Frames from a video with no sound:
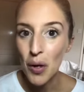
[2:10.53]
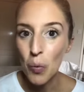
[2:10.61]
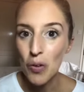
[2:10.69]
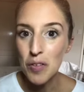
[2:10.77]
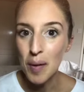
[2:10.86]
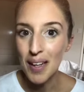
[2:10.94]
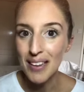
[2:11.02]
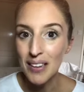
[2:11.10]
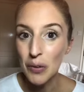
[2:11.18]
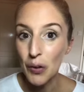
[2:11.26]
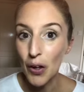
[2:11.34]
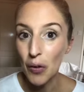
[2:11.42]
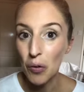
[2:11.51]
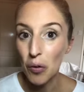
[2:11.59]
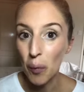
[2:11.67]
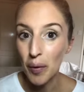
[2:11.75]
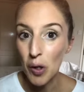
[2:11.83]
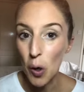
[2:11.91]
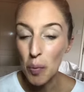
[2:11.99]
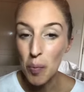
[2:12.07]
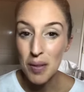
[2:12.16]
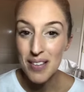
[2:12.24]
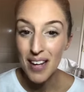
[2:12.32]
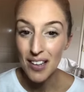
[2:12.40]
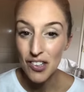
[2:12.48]
was my little girl growing up and
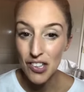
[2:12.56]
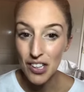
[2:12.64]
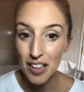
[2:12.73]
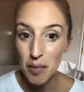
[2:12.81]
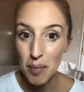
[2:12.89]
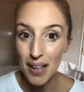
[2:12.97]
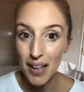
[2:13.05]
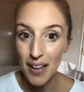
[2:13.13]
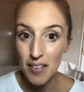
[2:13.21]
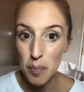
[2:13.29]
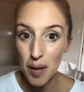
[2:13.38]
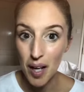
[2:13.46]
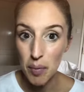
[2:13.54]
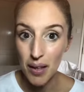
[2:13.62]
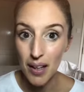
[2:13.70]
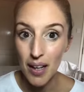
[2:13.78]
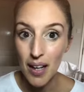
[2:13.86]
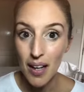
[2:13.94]
potentially my next baby